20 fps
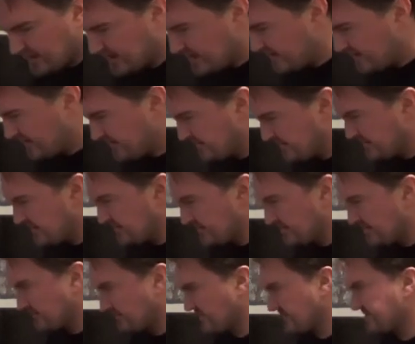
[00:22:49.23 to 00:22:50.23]
And
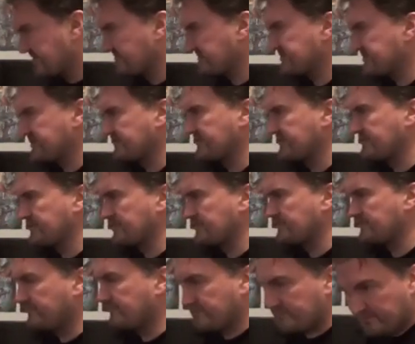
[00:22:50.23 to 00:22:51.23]
I've got some stuff coming
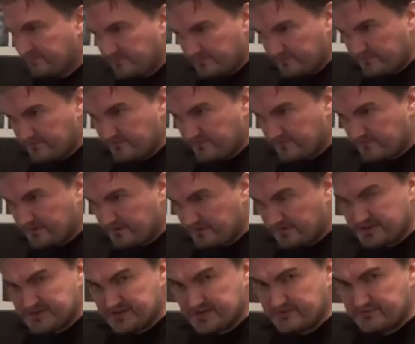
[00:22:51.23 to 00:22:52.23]
up very
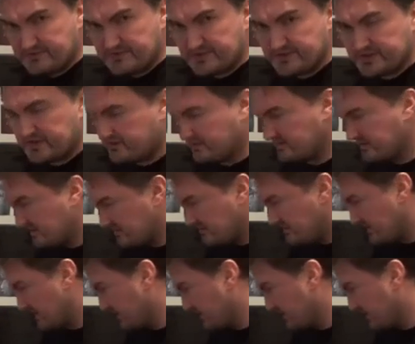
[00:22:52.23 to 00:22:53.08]
soon, so